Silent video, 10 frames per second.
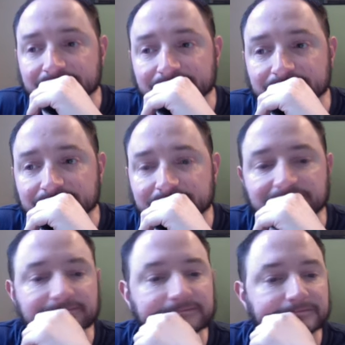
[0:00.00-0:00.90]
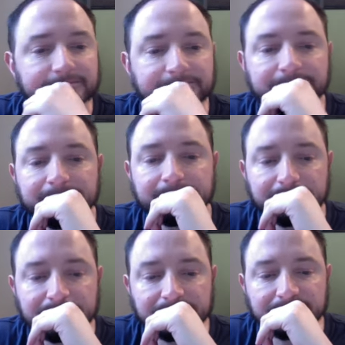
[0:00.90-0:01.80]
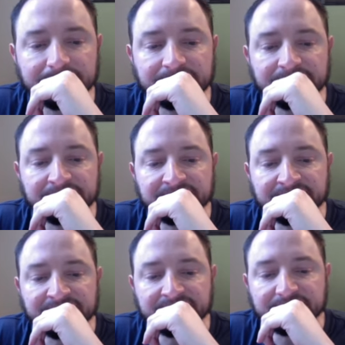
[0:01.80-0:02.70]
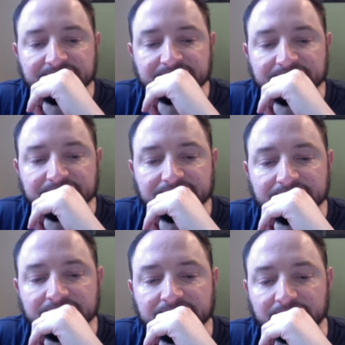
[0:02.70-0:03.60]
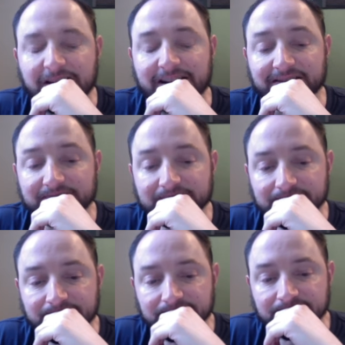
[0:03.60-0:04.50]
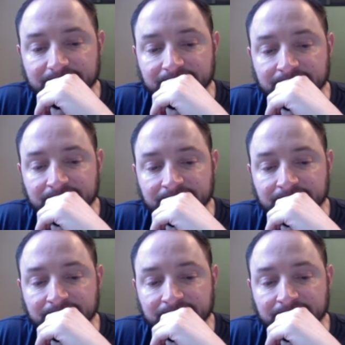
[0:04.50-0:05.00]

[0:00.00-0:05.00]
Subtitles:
No words are spoken by the person on screen.